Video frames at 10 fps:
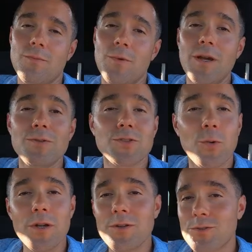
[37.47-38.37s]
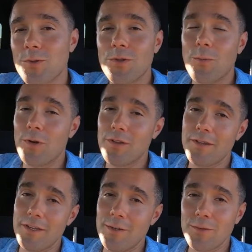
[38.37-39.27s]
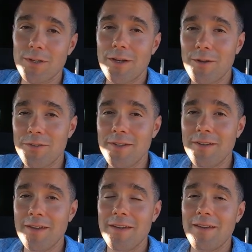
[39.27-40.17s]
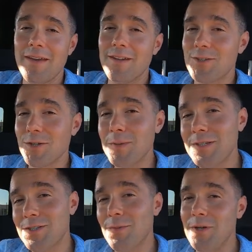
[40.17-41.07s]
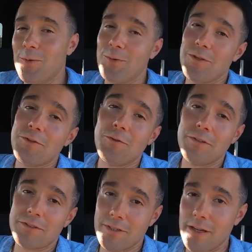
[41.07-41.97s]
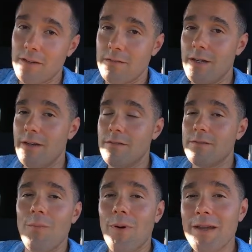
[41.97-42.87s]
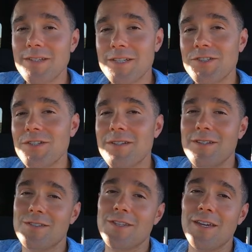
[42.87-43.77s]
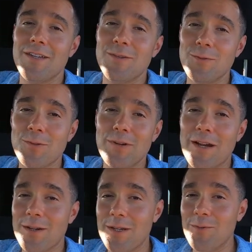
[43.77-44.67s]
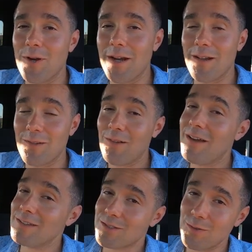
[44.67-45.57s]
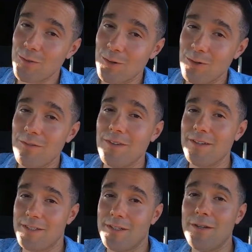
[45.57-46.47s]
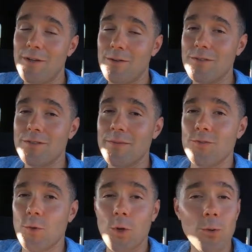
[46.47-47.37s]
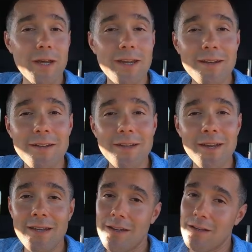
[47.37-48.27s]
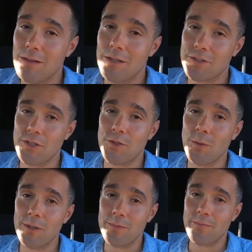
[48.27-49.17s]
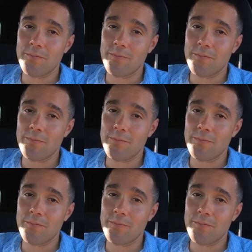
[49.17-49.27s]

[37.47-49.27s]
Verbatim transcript: When I was 20 years old, I wanted to eat really healthy, and it took me until my early 30s to get it right. My intention is that you learn how to eat right a lot sooner than 10 years. So what do I eat in a day? Let's get to it.